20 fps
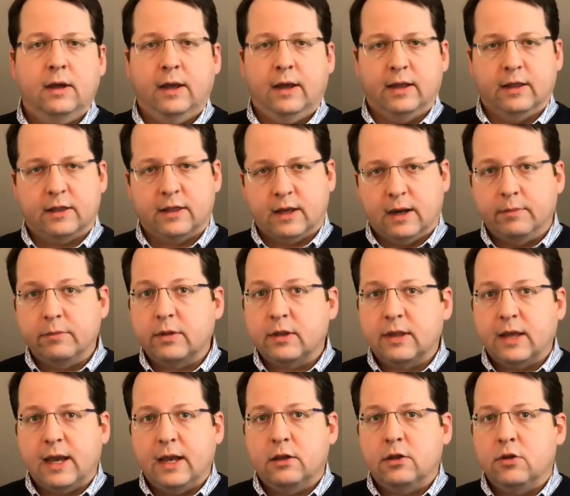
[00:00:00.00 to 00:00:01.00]
In some
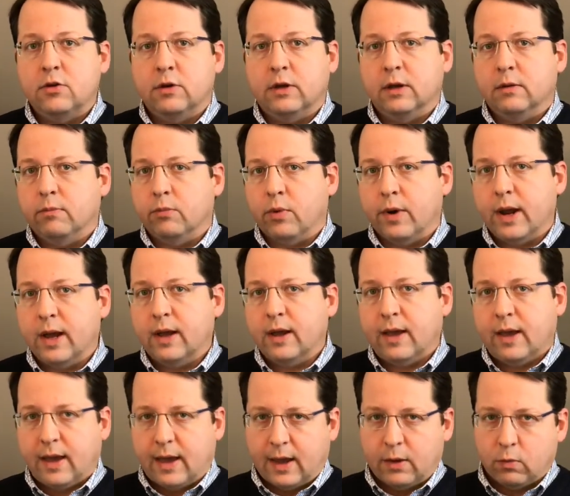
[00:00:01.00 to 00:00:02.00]
states, you can
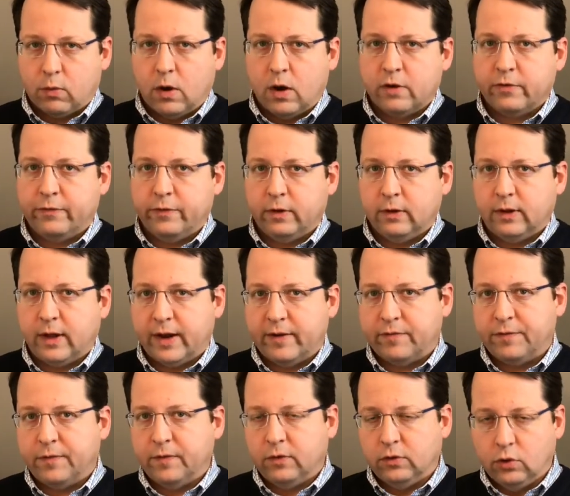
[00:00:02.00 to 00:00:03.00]
bring a wrongful
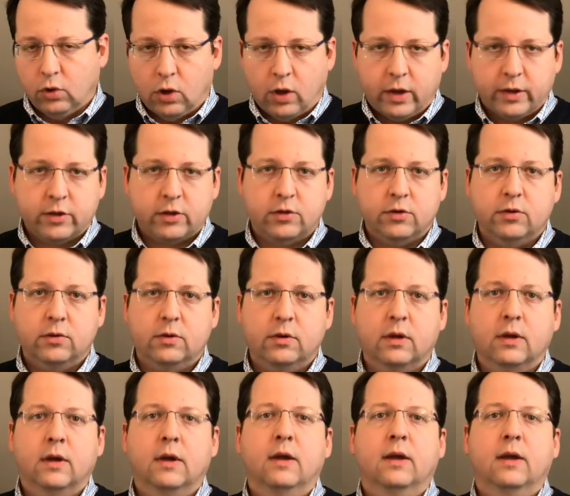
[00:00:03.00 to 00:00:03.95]
life lawsuit.